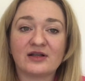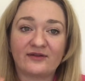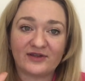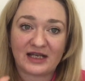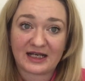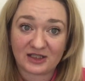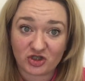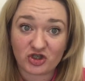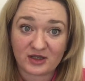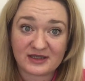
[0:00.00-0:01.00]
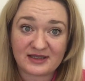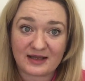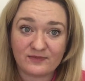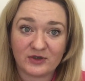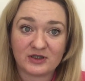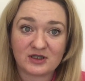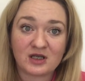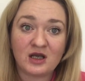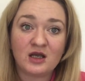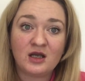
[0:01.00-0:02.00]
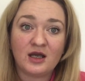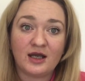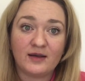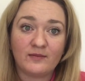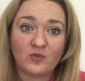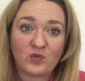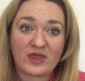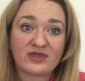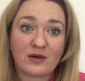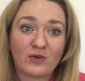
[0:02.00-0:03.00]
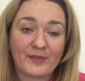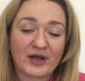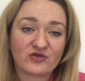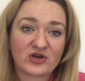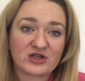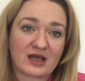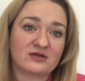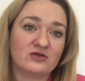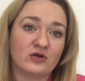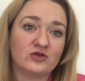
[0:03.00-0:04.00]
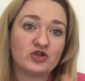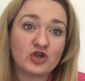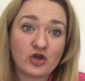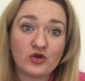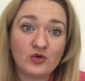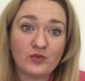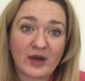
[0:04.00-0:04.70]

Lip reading: and I then had to show the statement with that £1 transaction on to